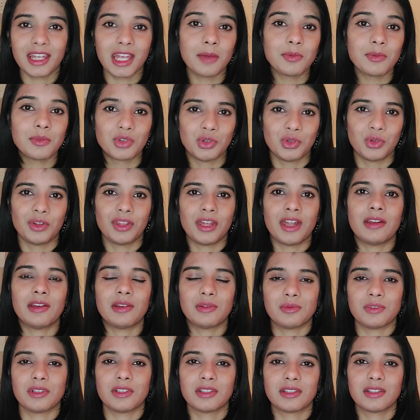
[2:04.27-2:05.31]
i came to know that
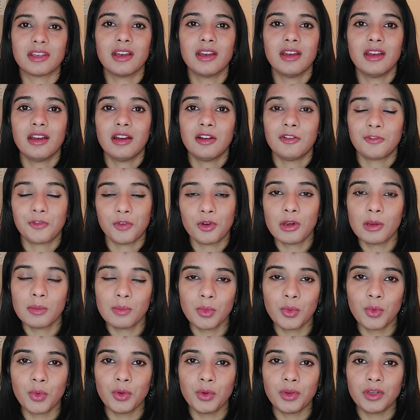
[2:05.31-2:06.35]
it was full
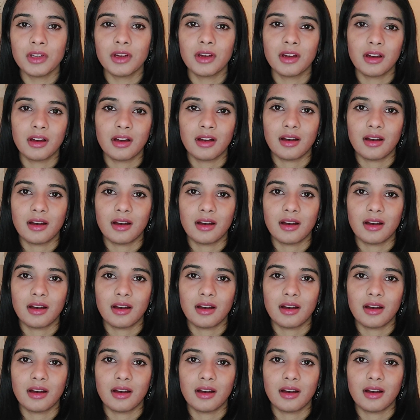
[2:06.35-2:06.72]
moon